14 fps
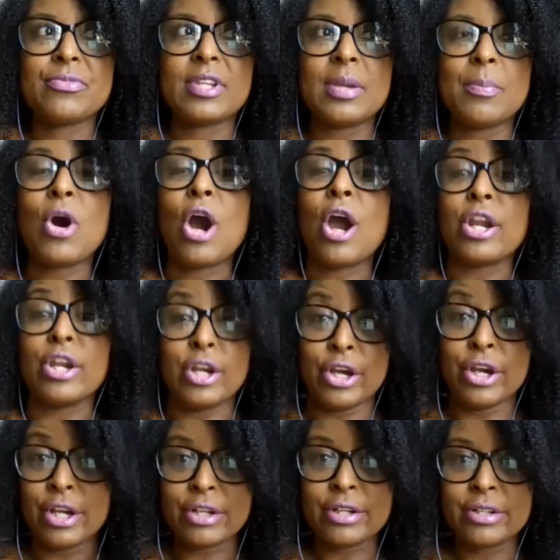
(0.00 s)

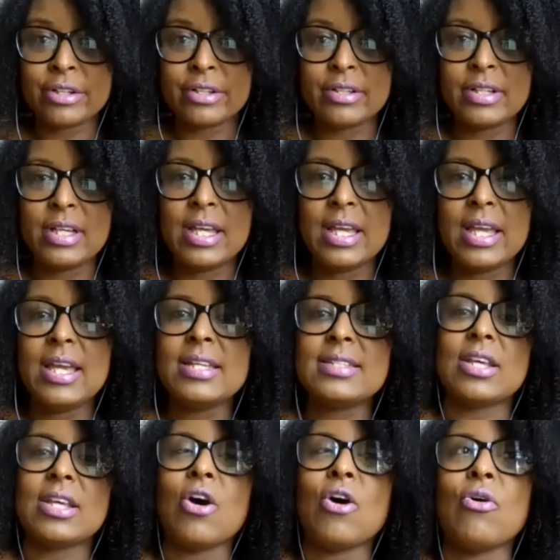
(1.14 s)
partner.
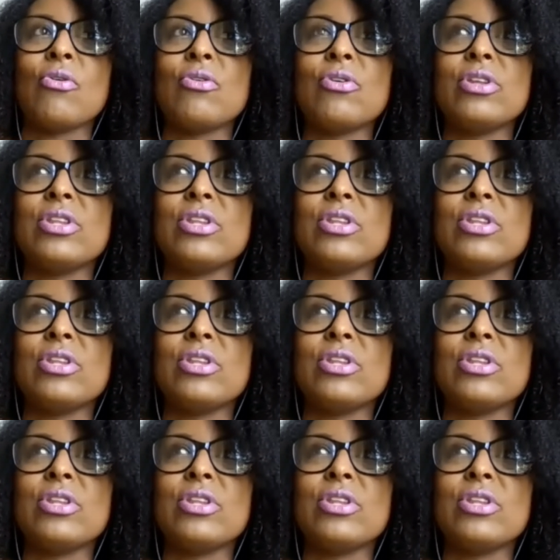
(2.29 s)
So